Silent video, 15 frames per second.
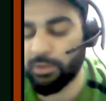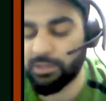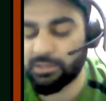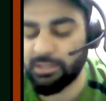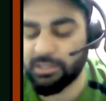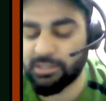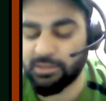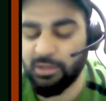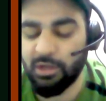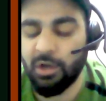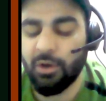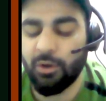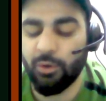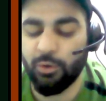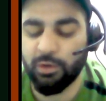this
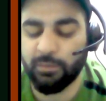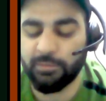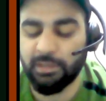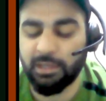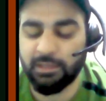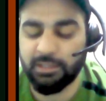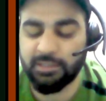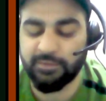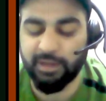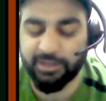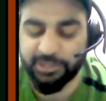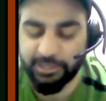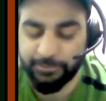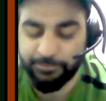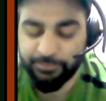whole of this
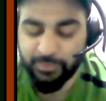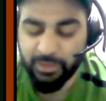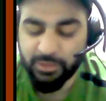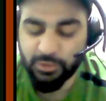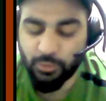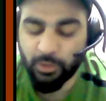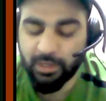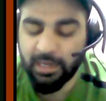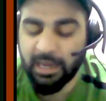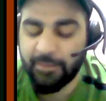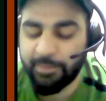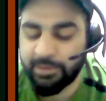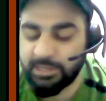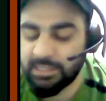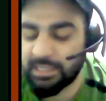fraction. So what will
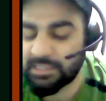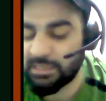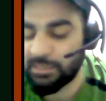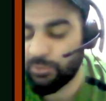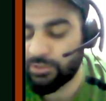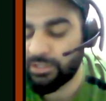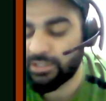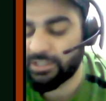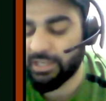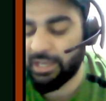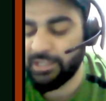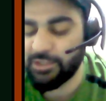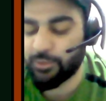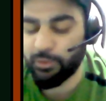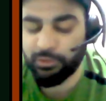happen is, let's suppose this k
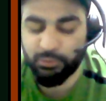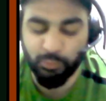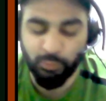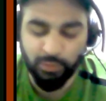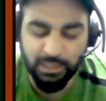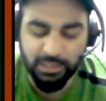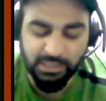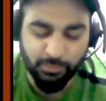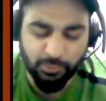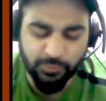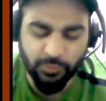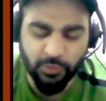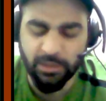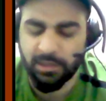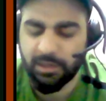is equal to, let's suppose
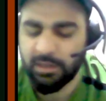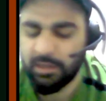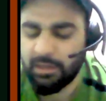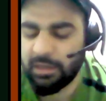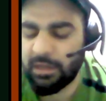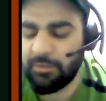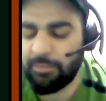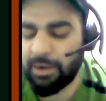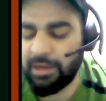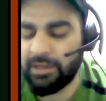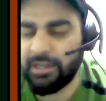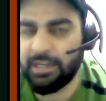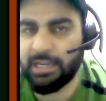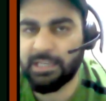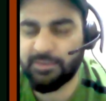for
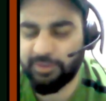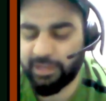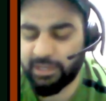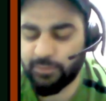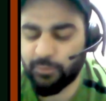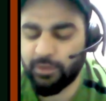binary classification we'll